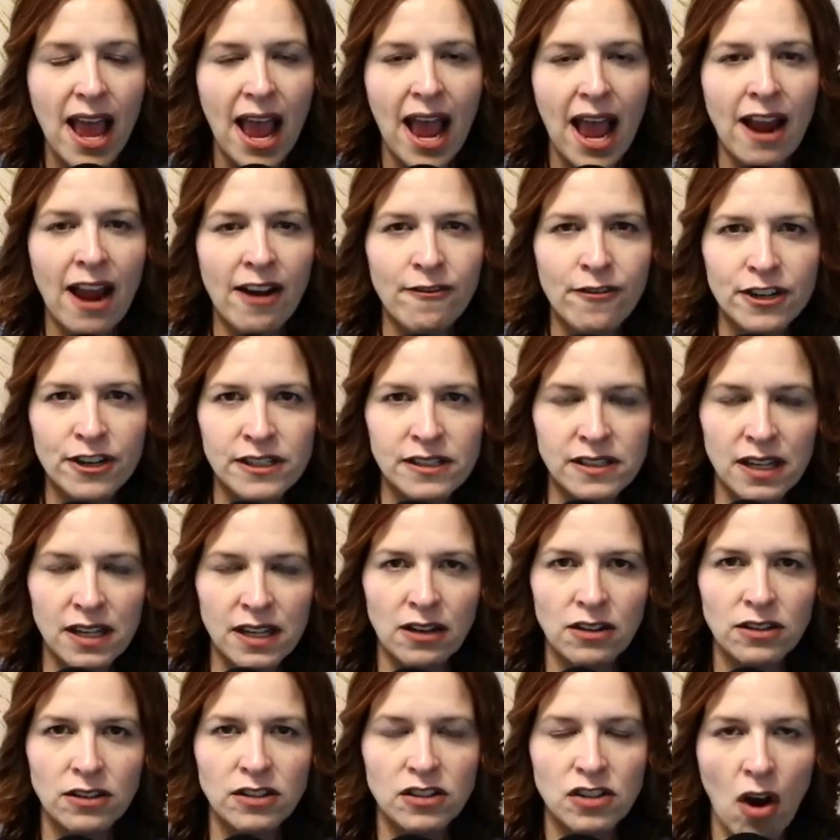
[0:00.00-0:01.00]
every
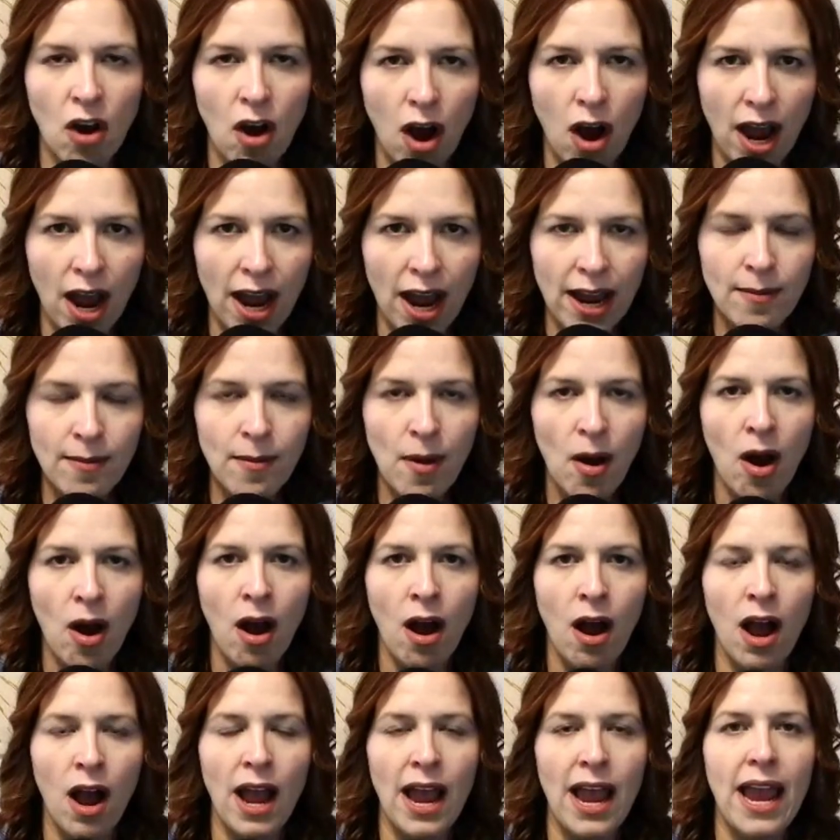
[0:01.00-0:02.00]
single time
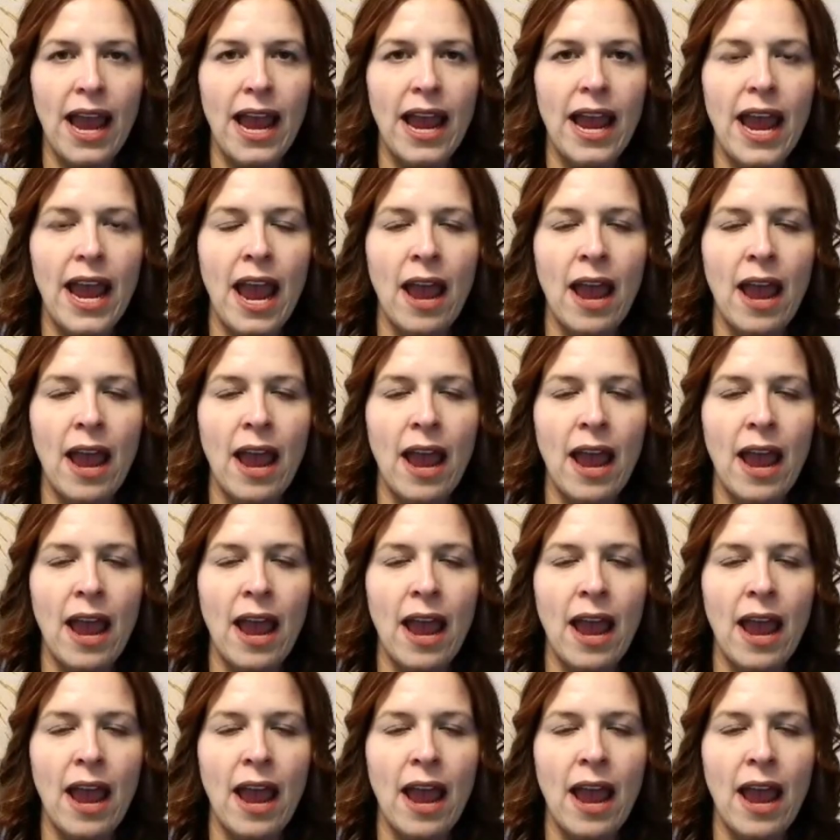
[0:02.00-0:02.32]
I